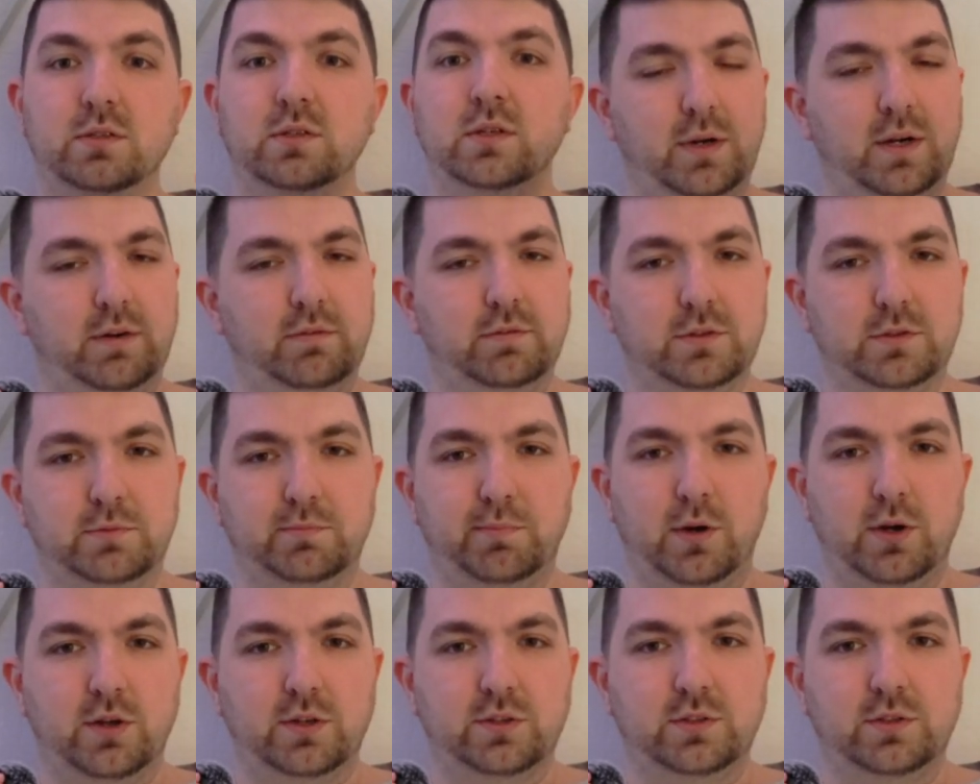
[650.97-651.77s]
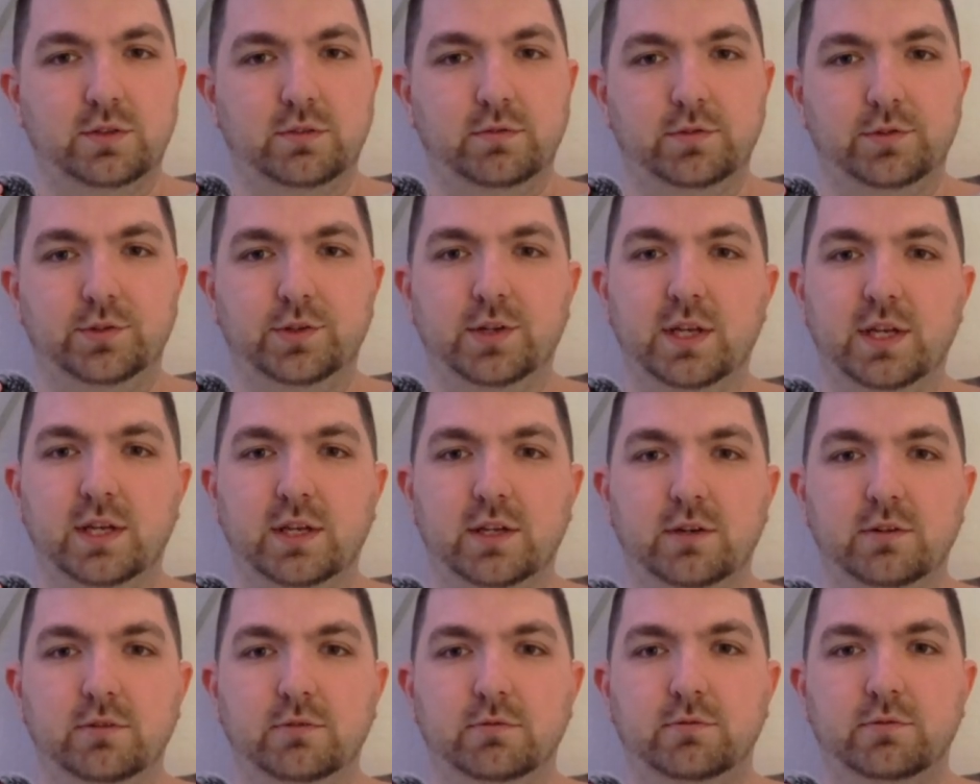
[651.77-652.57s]
But if it's positive or
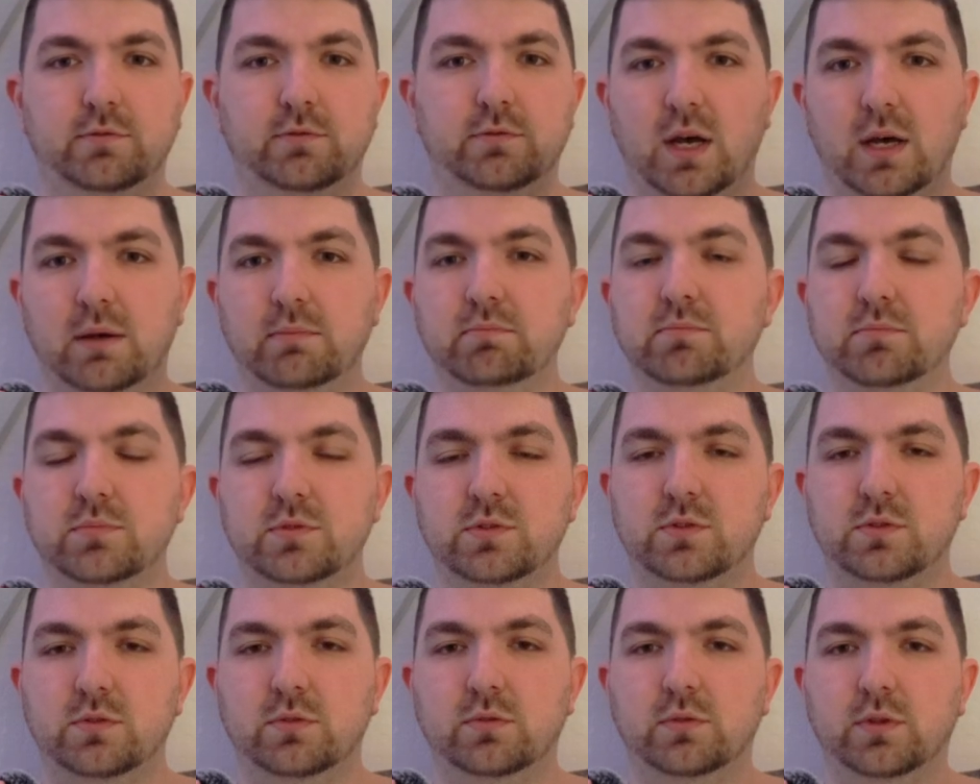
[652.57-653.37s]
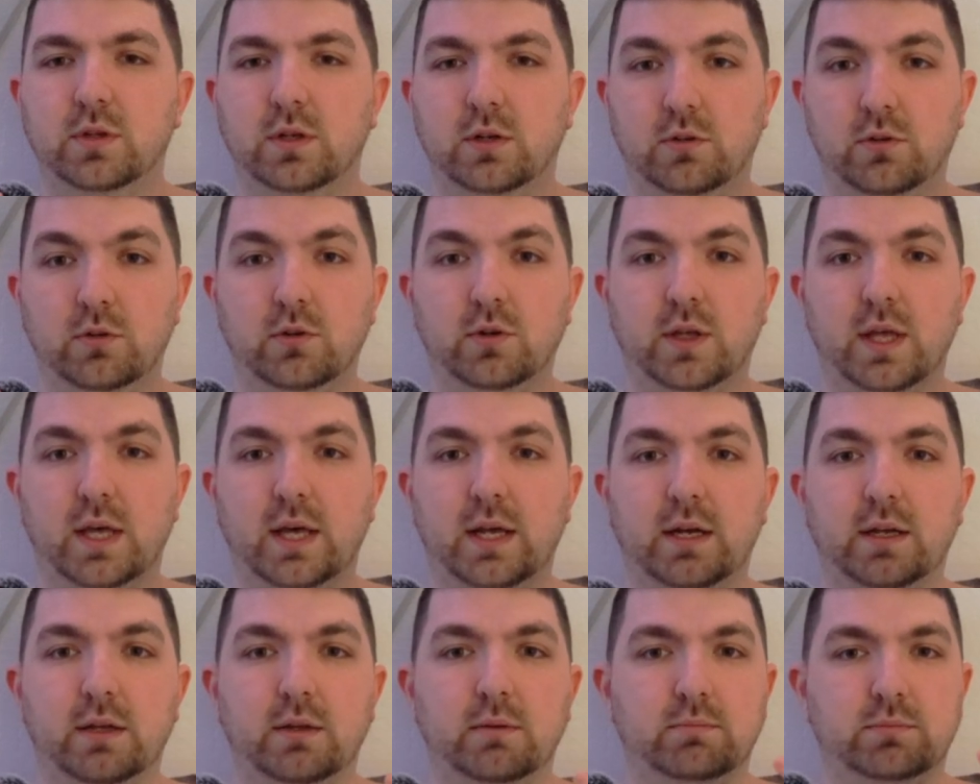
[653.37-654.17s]
negative, I'm still going to look
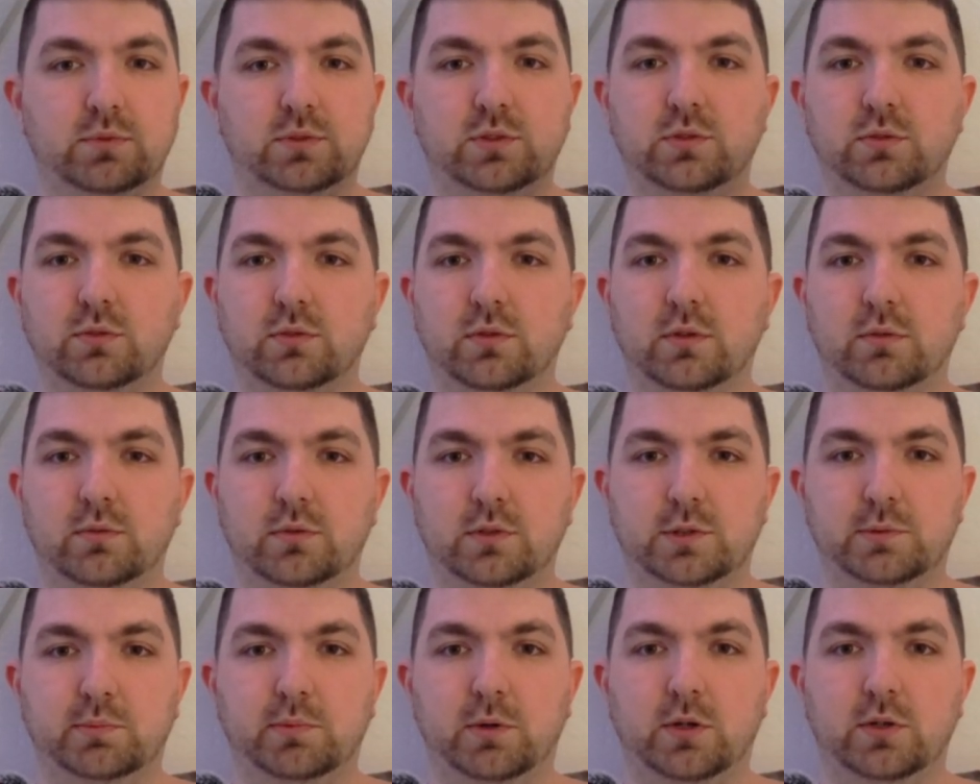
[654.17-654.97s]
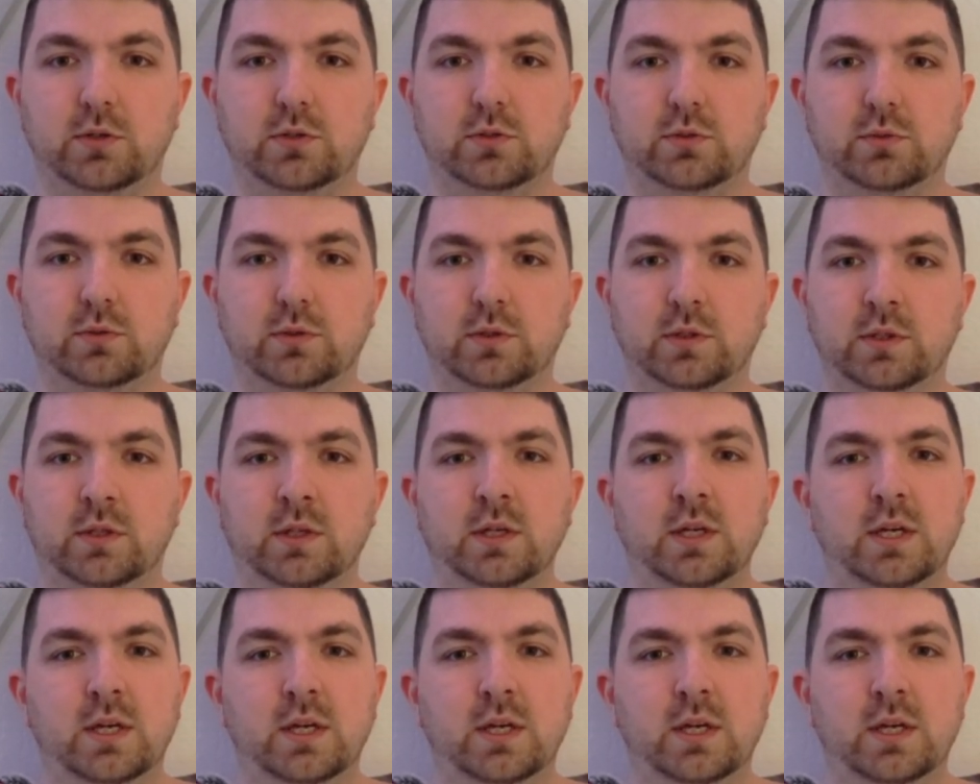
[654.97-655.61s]
at it. I'm still going to respond to it.